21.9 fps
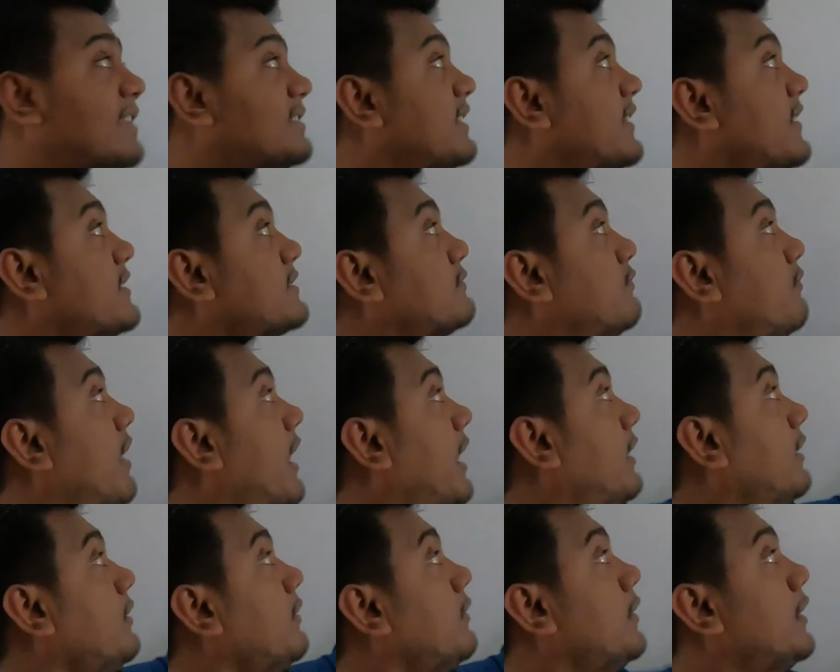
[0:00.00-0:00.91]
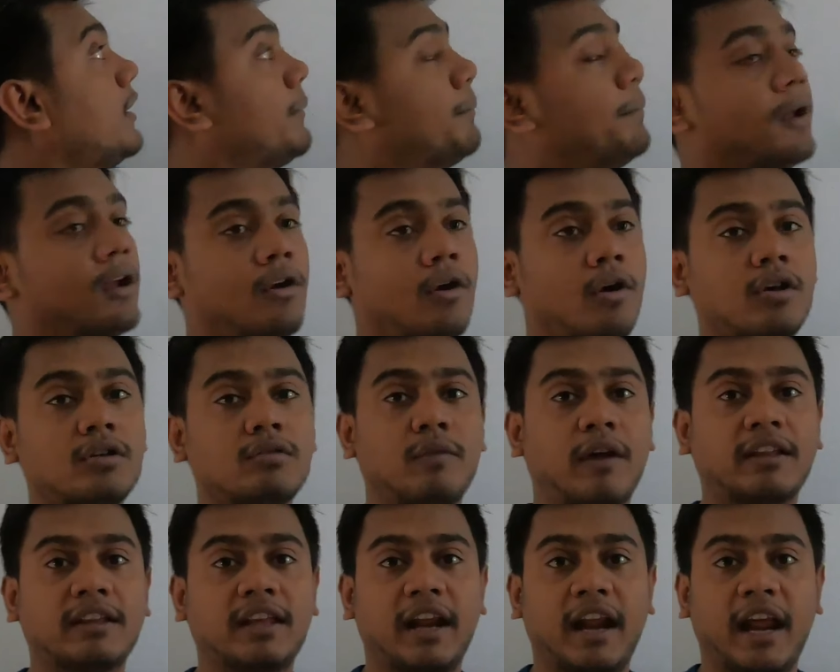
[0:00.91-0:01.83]
answer as 1? Because
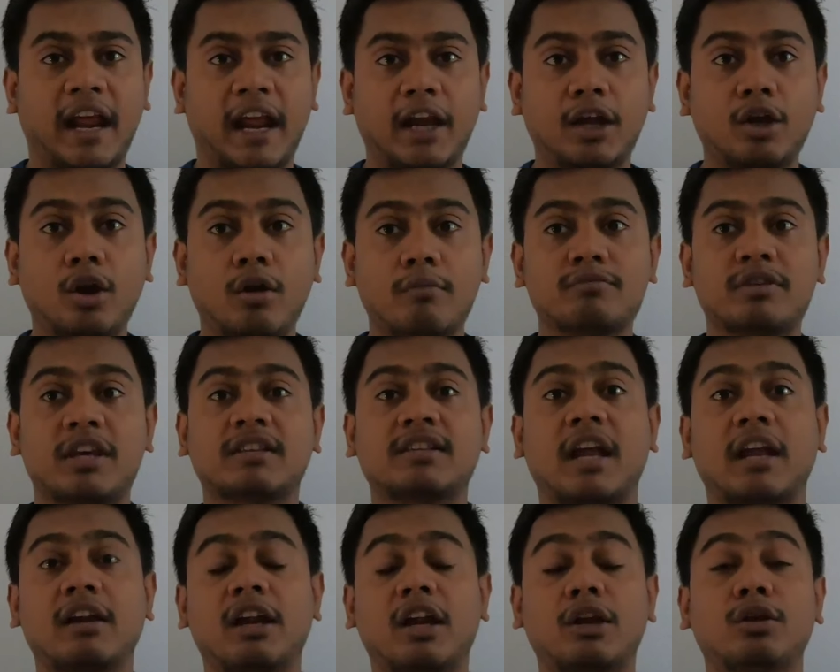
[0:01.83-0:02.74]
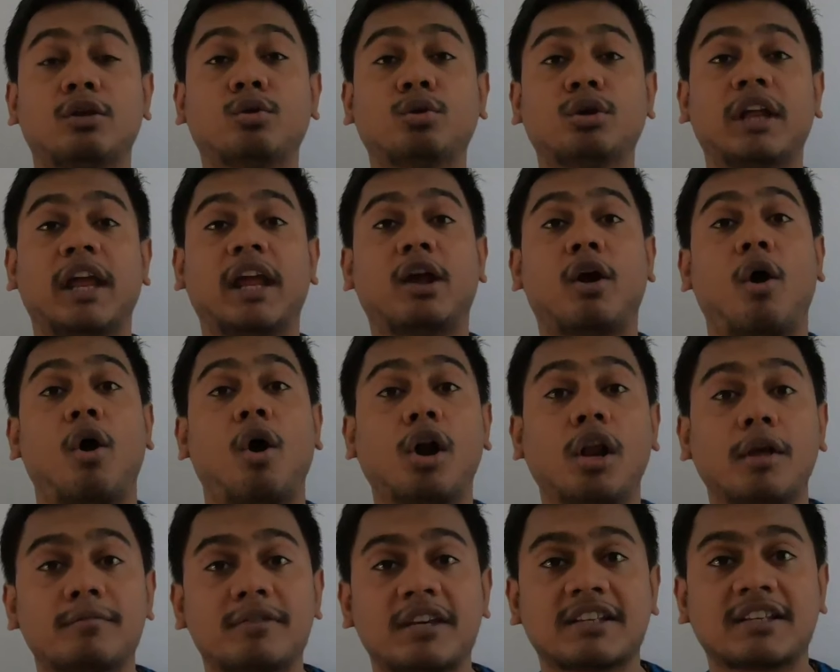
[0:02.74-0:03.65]
when there are n objects and you take
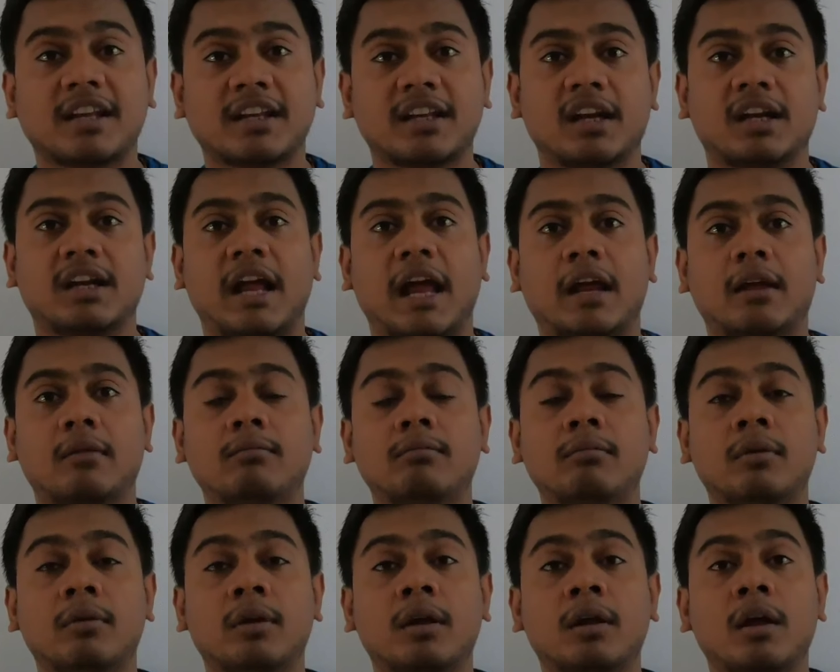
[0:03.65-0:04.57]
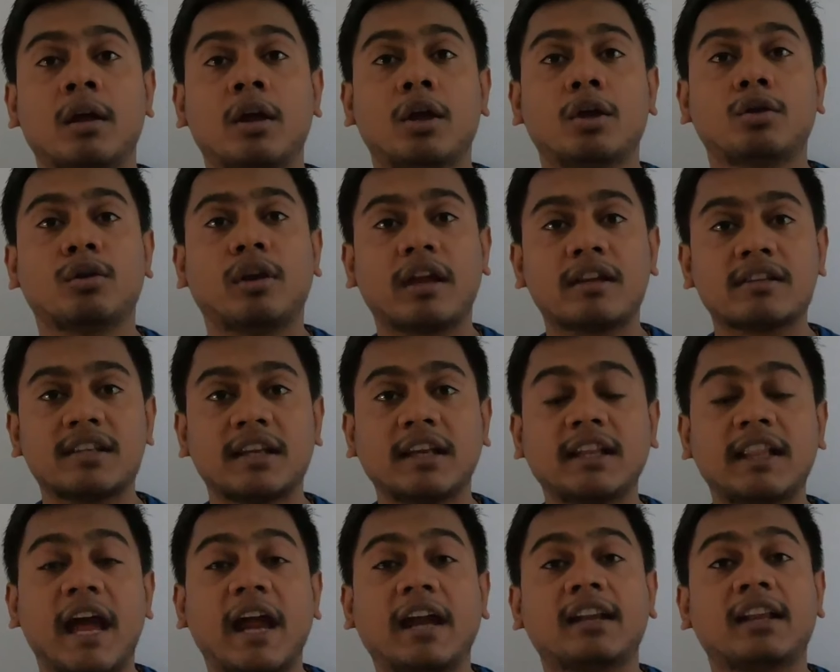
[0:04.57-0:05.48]
all objects at a time, you can
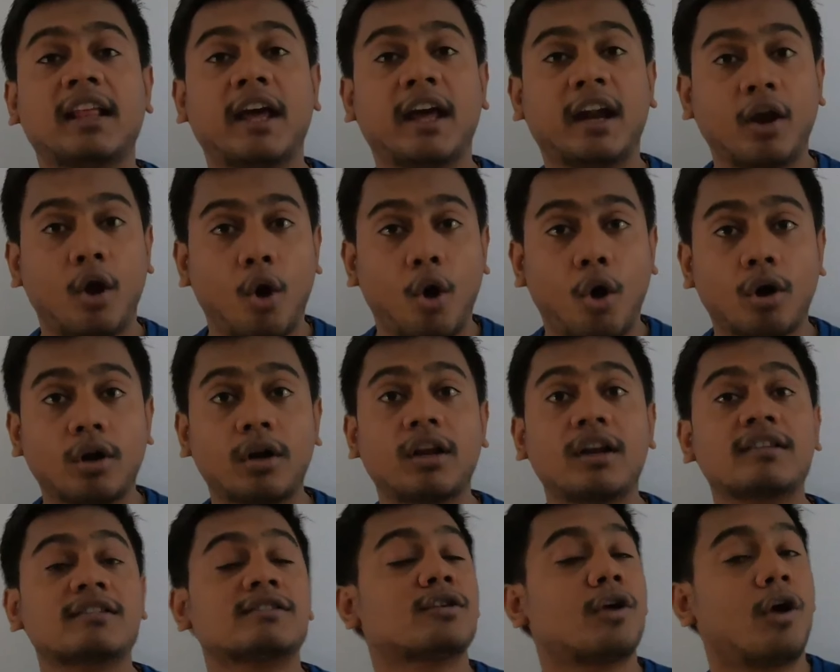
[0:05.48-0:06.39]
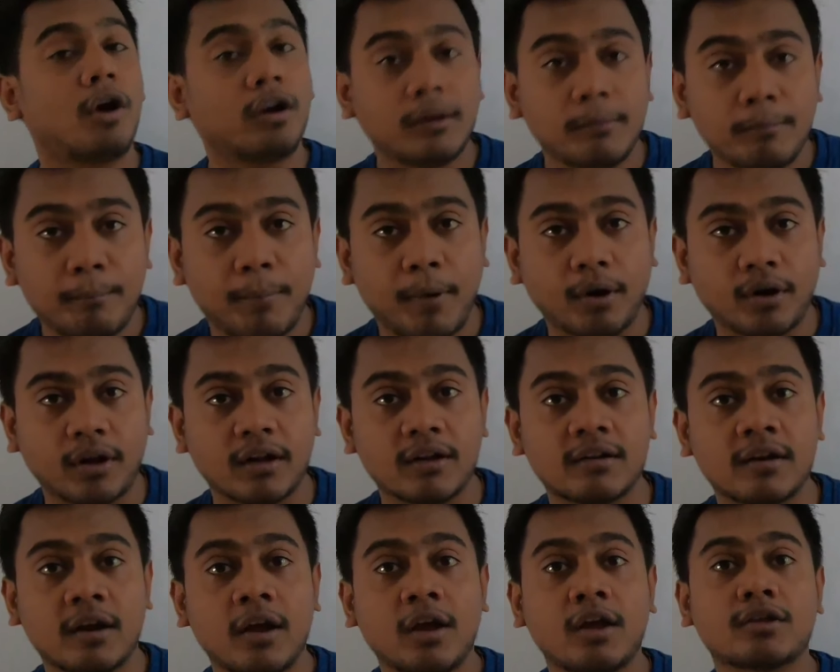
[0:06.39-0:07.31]
see that their order is not
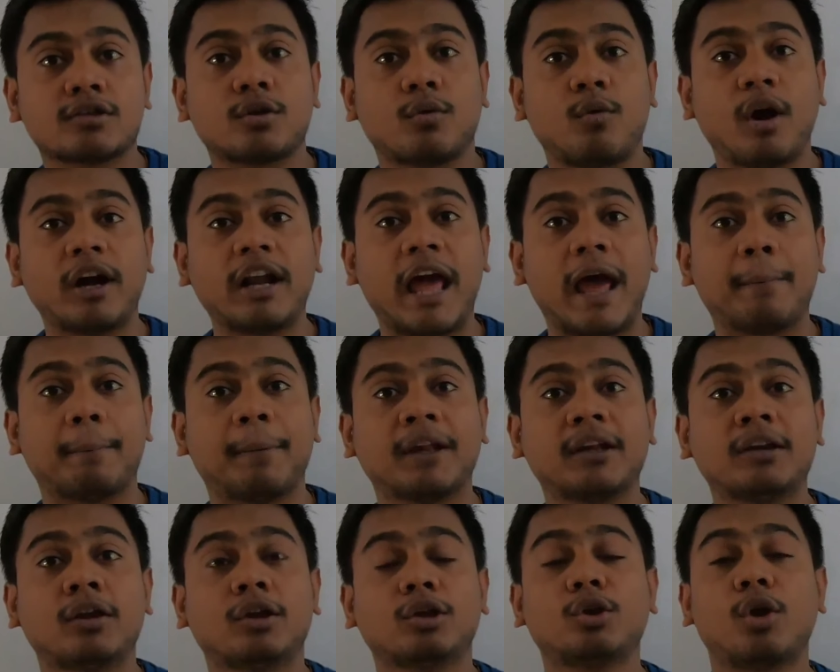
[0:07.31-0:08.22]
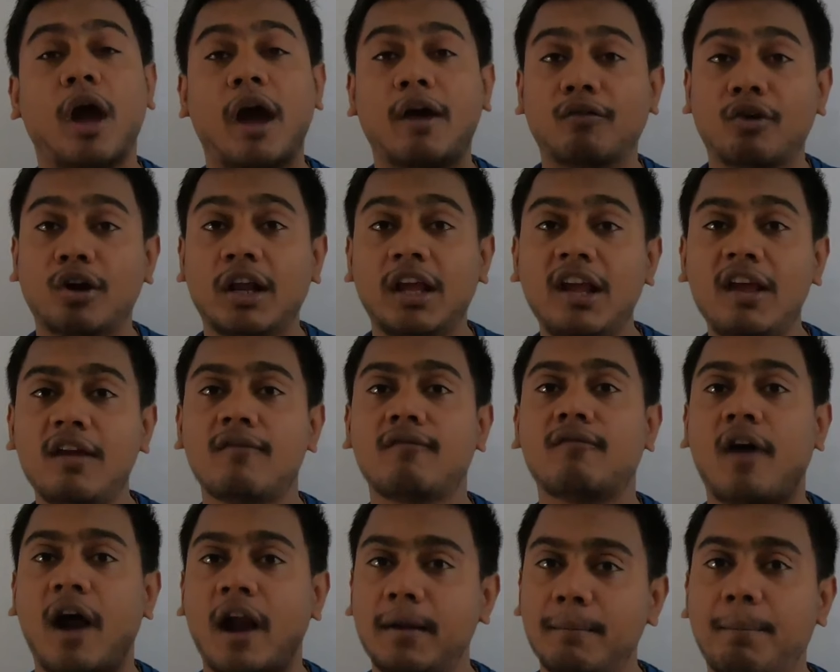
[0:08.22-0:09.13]
important. So what happened? You have only
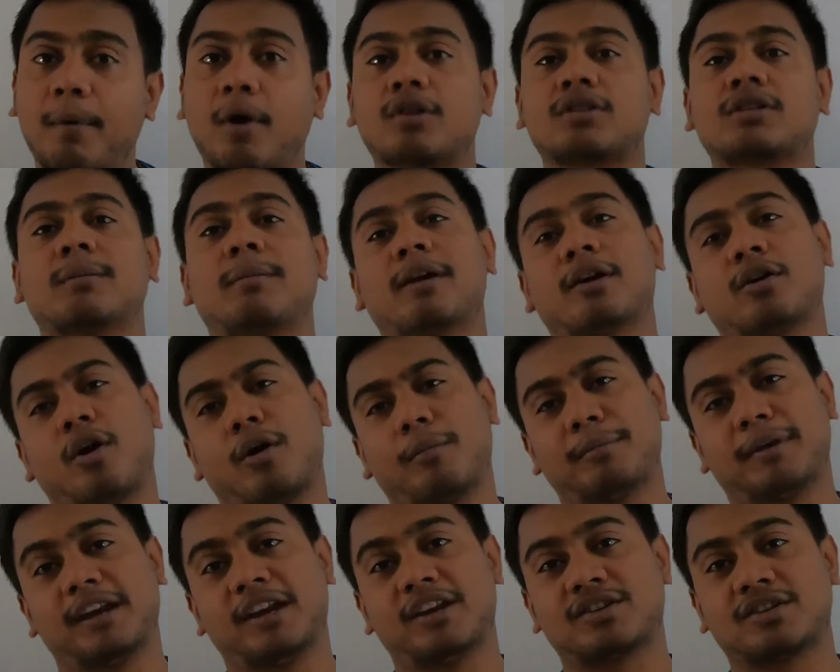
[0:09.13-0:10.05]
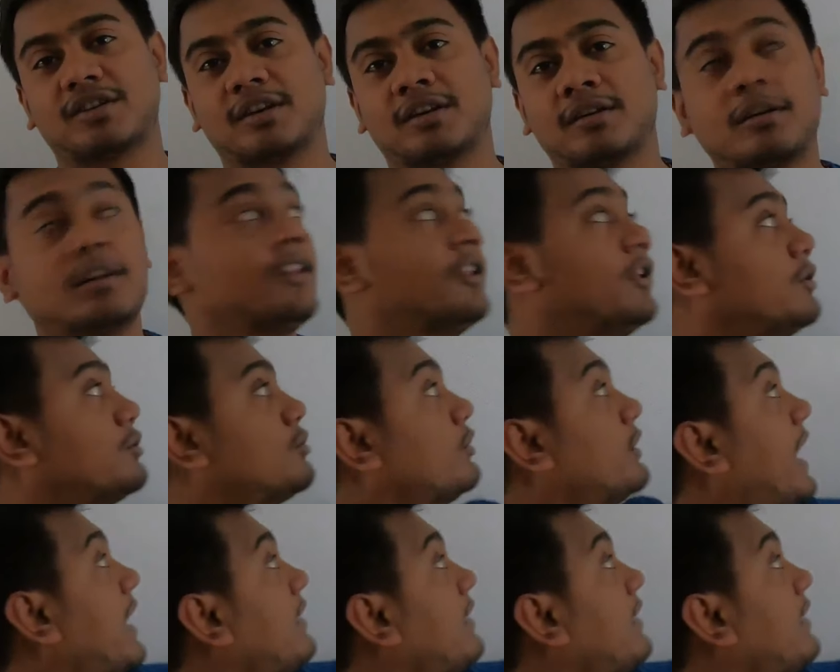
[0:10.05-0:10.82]
one possible combination. So